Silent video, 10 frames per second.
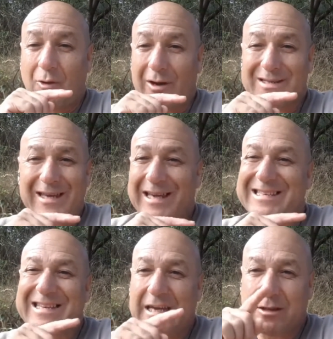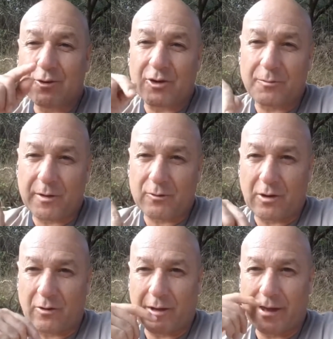what's happening in
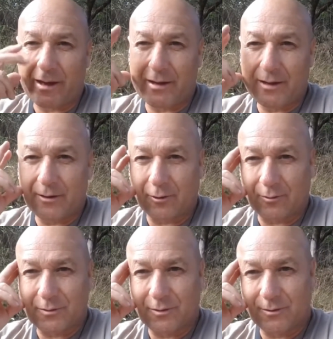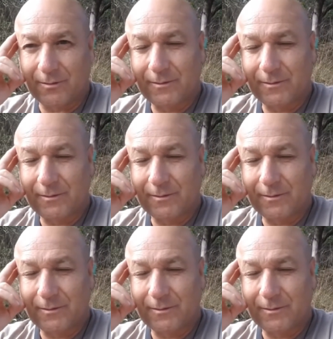Mexico, Rick,